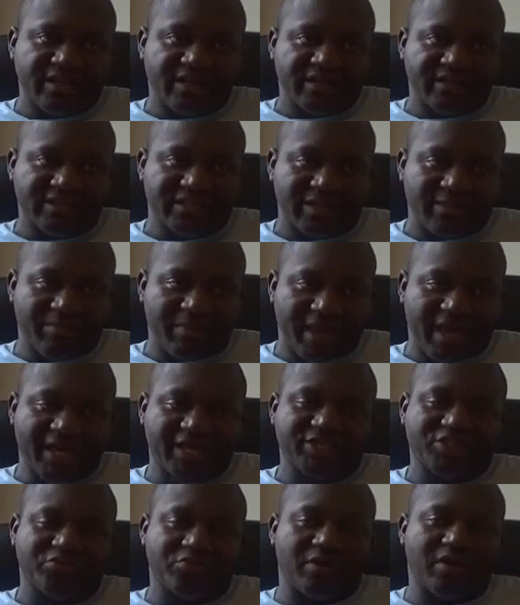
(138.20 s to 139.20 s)
some
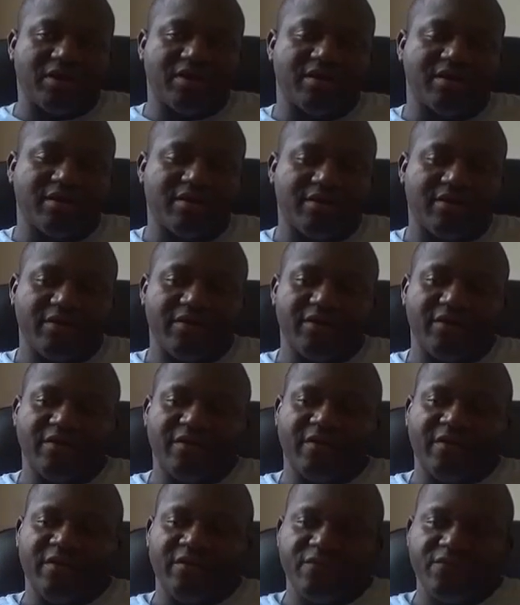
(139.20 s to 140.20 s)
extra
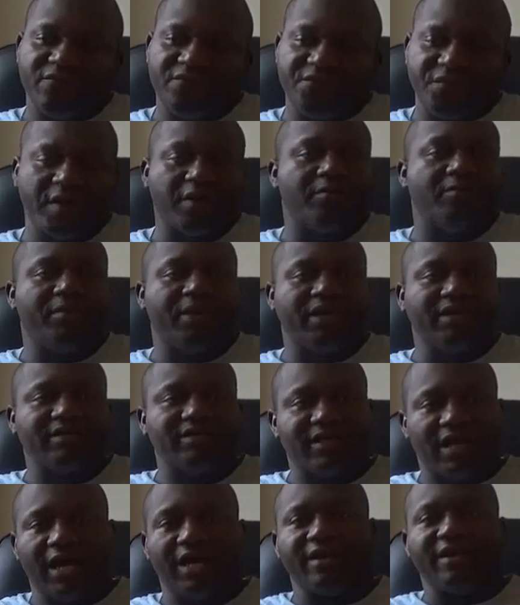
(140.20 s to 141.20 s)
filming
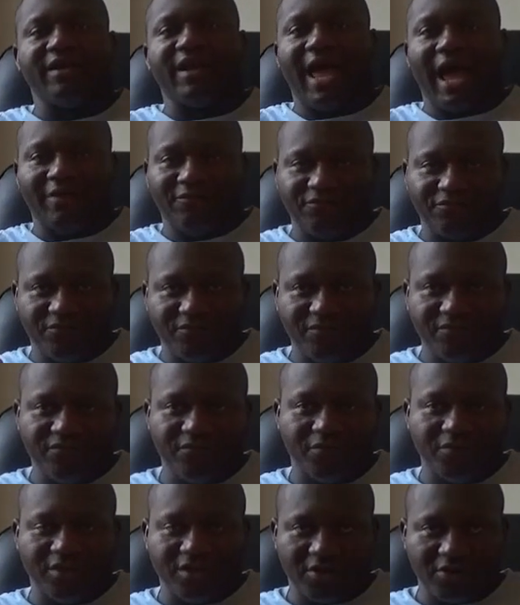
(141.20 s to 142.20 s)
done
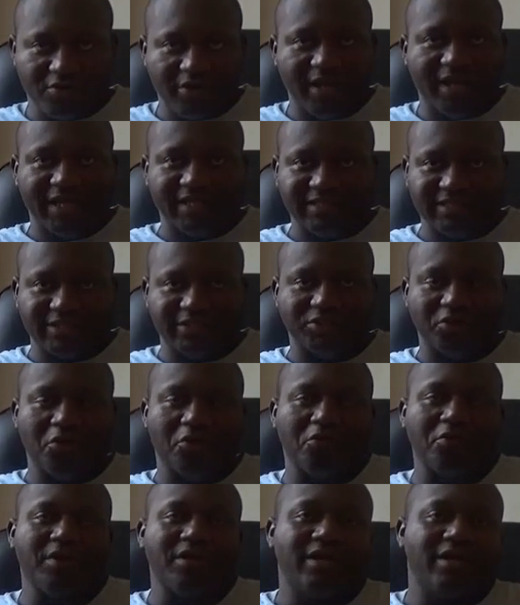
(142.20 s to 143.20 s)
after the credits.
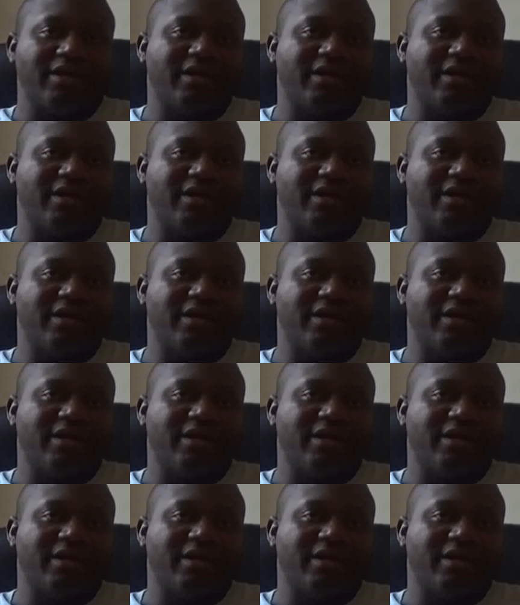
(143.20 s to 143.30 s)
So